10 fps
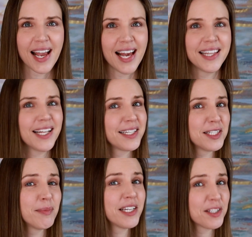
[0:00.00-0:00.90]
And that
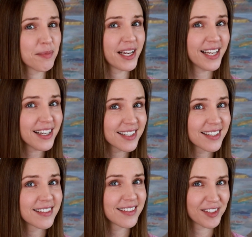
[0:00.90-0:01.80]
leads me into my
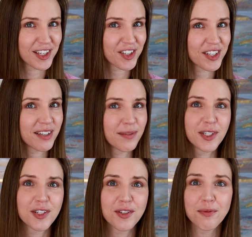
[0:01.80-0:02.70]
next suggestion,
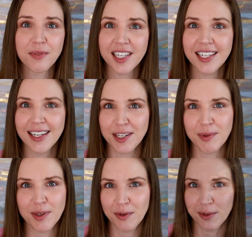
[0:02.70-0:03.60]
which is to reconnect
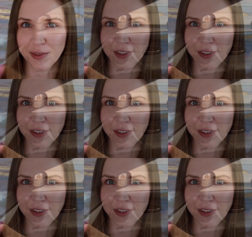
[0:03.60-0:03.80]
with an old